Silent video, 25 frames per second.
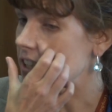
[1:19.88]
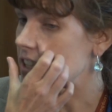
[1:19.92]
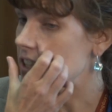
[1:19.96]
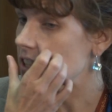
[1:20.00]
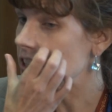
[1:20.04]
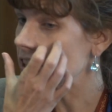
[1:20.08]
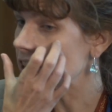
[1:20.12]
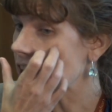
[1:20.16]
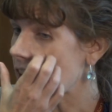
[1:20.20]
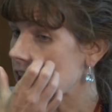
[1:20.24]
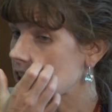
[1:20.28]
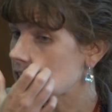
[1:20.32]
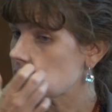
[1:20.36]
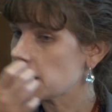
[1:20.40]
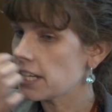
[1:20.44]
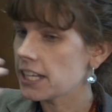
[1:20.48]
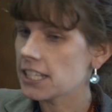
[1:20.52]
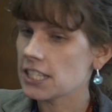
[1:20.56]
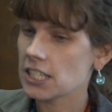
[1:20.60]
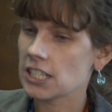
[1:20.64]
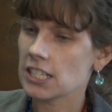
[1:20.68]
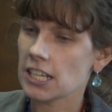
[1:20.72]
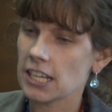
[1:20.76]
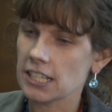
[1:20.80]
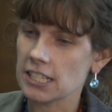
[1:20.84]
luckily,
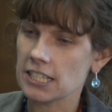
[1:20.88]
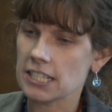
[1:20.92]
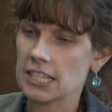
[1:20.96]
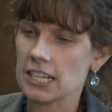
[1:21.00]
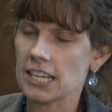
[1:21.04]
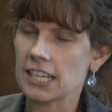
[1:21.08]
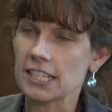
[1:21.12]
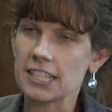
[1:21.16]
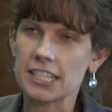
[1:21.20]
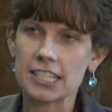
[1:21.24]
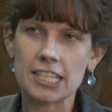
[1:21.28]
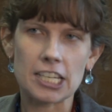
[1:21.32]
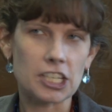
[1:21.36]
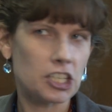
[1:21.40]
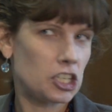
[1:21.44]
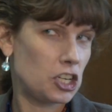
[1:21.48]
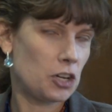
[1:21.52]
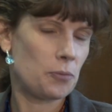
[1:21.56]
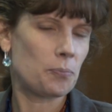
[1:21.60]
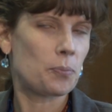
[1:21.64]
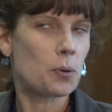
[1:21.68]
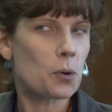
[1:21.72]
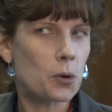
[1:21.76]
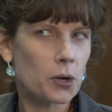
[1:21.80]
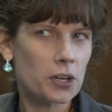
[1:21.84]
it's such an
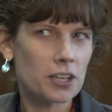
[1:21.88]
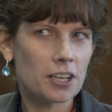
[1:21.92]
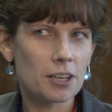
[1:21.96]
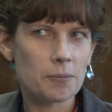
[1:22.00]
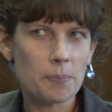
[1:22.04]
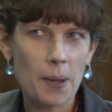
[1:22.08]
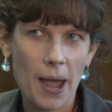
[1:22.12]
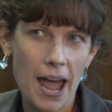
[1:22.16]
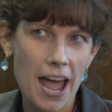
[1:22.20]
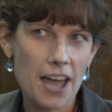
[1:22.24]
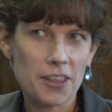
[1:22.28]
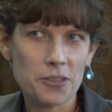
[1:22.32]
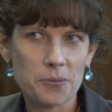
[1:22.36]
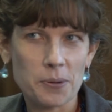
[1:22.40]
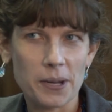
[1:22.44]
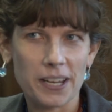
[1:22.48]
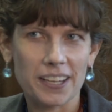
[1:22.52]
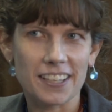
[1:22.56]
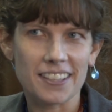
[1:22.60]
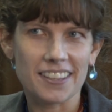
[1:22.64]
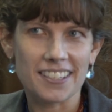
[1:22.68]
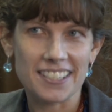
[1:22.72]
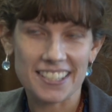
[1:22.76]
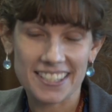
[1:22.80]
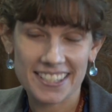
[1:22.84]
important pathway
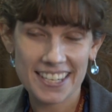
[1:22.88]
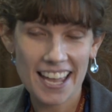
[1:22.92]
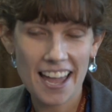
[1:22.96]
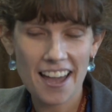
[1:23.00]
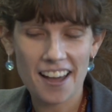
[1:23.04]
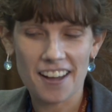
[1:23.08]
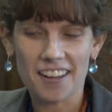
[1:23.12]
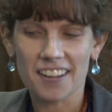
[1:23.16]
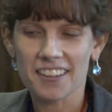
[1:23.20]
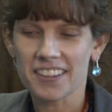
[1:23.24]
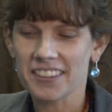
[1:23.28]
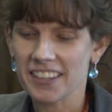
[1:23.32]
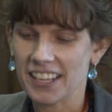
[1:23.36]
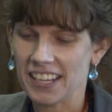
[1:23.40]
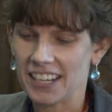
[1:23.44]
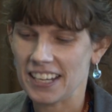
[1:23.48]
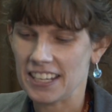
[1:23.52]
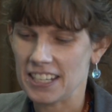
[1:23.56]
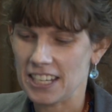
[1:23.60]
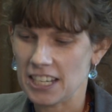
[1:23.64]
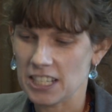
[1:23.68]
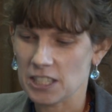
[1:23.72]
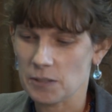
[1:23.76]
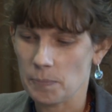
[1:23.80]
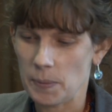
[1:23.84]
in the cell that
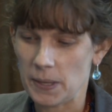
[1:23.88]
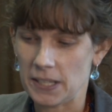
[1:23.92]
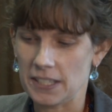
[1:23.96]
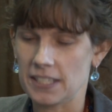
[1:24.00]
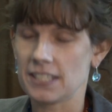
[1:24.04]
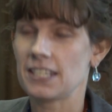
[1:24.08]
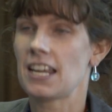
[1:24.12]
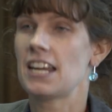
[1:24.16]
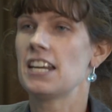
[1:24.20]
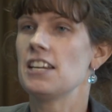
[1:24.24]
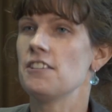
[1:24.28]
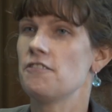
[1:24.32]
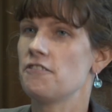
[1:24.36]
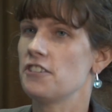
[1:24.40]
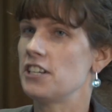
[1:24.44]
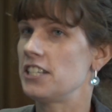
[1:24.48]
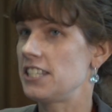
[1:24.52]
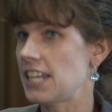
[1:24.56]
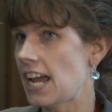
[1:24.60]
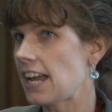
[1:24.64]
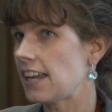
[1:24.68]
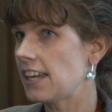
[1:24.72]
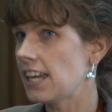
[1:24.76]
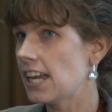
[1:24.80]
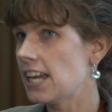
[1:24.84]
it has been studied for
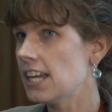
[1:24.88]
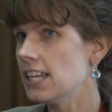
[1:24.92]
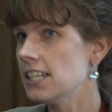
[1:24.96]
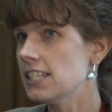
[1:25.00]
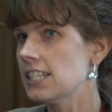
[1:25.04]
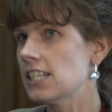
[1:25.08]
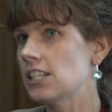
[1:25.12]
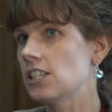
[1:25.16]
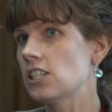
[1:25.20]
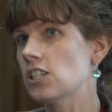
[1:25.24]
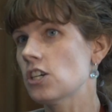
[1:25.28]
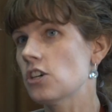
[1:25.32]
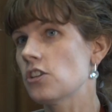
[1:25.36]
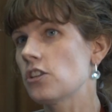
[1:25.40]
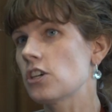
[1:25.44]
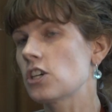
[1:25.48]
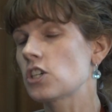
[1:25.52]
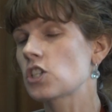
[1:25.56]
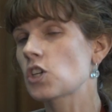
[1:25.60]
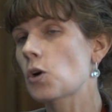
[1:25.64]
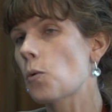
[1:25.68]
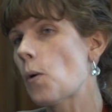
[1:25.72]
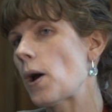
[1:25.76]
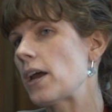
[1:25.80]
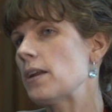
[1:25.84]
decades, and so
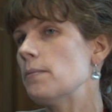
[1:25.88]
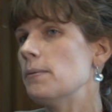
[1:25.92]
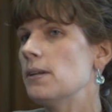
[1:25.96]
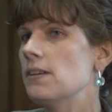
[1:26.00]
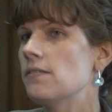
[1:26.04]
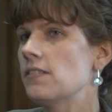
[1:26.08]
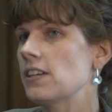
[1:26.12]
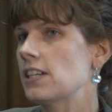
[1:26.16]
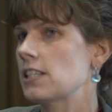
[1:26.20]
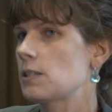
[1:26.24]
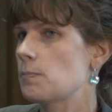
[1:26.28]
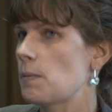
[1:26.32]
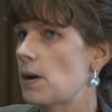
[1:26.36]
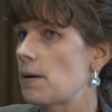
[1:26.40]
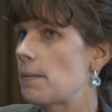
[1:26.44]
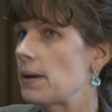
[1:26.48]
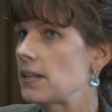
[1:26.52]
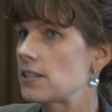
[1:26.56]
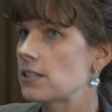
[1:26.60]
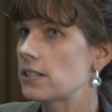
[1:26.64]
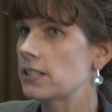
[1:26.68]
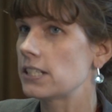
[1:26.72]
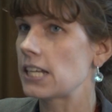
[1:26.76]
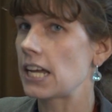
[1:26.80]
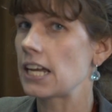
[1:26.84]
there's quite a bit of
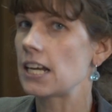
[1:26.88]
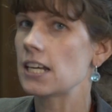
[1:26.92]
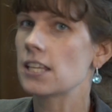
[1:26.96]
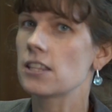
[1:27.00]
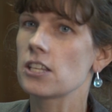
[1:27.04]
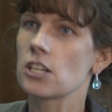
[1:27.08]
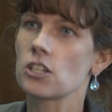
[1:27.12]
experimental data.